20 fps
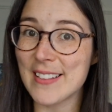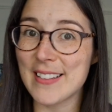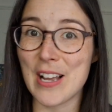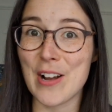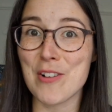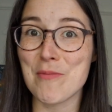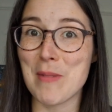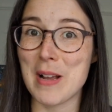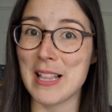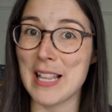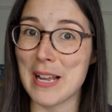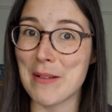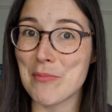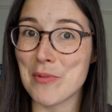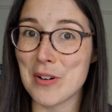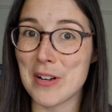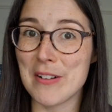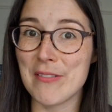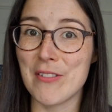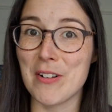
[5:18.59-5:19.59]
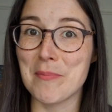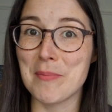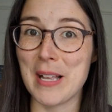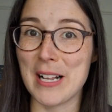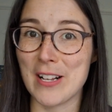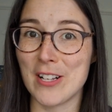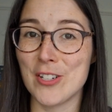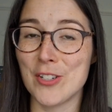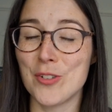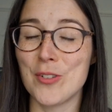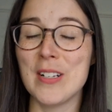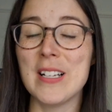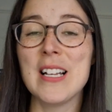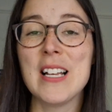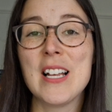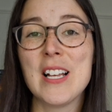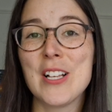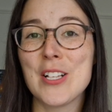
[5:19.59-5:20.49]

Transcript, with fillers: that are in my library from that country,